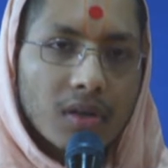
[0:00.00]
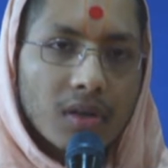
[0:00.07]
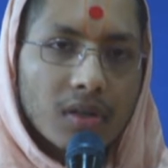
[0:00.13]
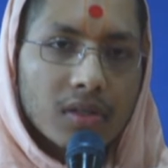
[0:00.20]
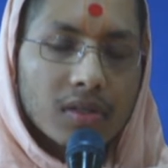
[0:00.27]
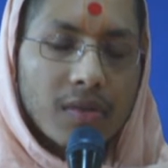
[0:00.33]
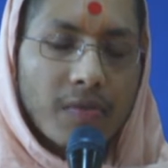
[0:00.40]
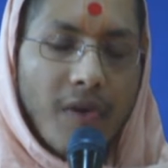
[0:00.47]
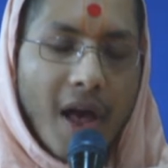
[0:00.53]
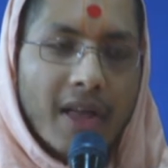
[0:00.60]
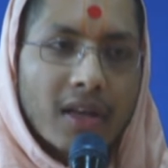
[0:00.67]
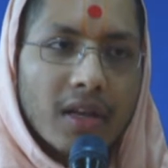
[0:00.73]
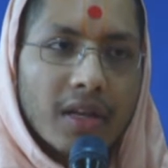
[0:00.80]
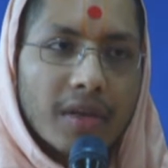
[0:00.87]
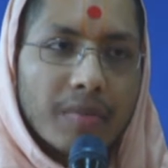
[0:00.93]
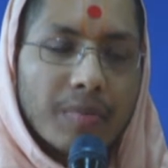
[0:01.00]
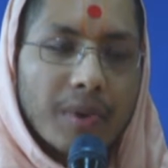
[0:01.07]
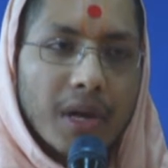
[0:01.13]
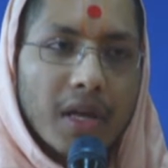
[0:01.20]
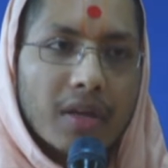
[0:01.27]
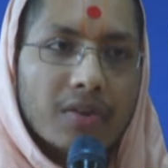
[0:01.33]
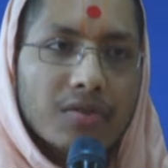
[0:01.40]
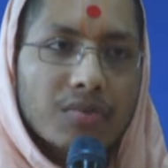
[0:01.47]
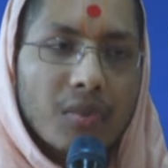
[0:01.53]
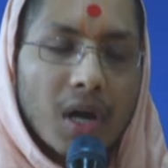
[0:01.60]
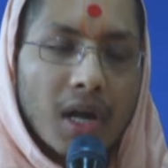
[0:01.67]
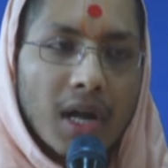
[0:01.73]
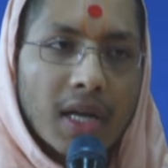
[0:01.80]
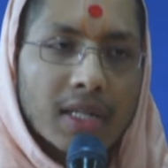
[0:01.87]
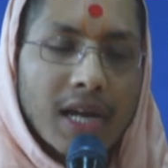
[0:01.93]
she finally prayed to
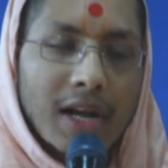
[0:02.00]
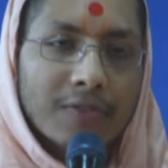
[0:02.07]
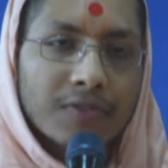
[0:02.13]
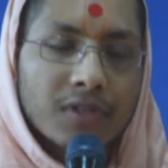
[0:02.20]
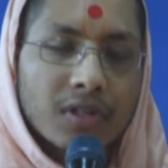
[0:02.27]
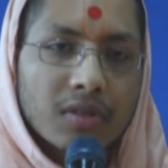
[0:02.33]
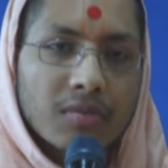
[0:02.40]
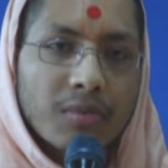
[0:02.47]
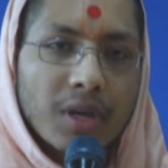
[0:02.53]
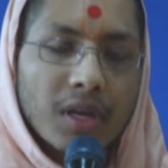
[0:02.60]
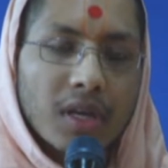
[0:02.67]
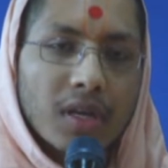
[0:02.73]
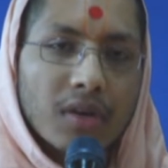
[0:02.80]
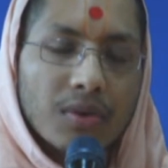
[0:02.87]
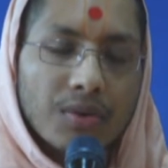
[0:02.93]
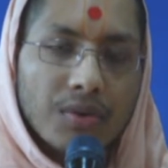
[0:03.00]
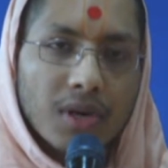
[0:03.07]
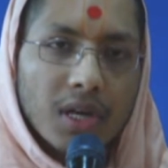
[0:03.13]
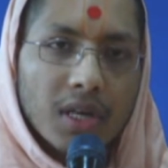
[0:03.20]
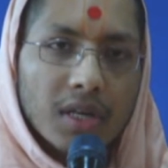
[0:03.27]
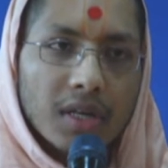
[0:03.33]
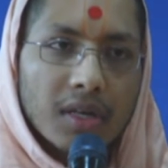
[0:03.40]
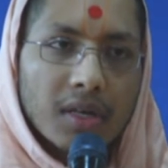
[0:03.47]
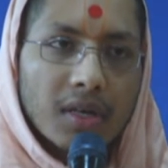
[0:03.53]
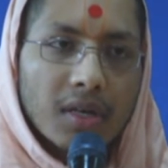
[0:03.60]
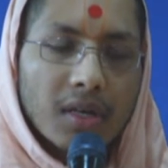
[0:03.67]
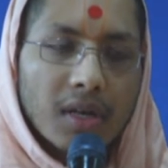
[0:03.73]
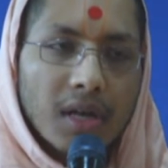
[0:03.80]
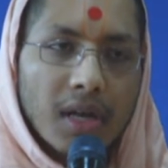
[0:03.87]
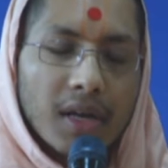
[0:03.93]
Maharaj after making rotli
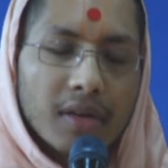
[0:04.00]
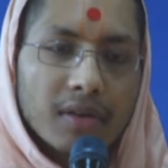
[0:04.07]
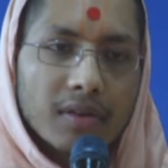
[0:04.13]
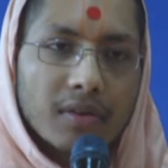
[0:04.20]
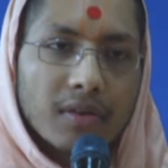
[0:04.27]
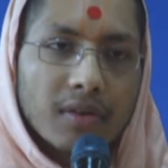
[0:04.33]
and